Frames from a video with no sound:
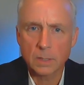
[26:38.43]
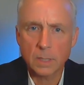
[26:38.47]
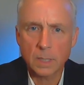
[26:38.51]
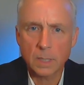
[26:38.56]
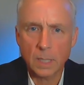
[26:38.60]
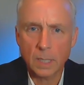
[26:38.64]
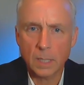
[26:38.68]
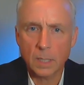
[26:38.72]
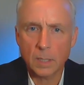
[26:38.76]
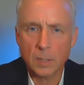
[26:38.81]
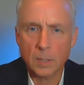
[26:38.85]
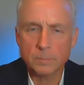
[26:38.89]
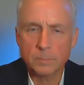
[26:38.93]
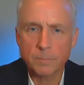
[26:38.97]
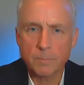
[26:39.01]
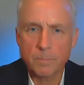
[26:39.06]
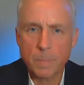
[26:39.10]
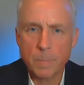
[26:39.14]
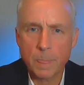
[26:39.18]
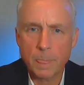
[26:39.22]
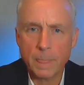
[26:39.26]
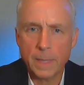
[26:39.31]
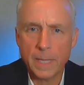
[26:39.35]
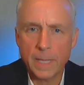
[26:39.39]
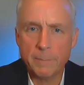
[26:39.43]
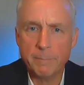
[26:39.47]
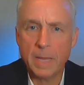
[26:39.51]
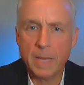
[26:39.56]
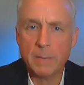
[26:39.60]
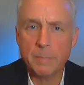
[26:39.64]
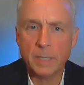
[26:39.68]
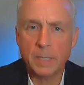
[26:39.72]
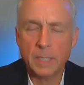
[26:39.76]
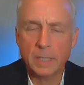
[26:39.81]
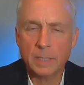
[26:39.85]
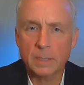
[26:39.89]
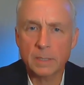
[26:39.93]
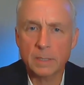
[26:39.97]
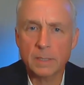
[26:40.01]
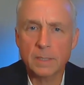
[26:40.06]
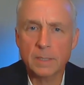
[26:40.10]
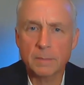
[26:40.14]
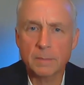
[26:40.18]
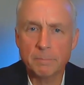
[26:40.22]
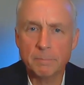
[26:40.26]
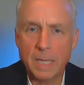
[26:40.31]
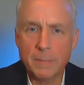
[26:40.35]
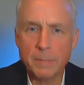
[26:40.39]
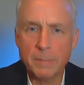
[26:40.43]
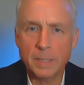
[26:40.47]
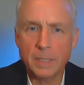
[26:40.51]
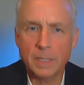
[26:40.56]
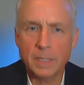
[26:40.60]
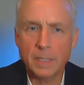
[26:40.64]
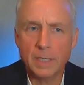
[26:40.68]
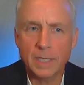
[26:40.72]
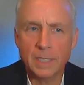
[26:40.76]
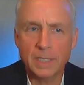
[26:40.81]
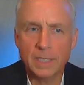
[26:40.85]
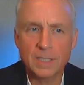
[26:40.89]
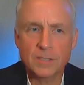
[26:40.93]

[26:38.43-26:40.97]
um, and maybe it maybe it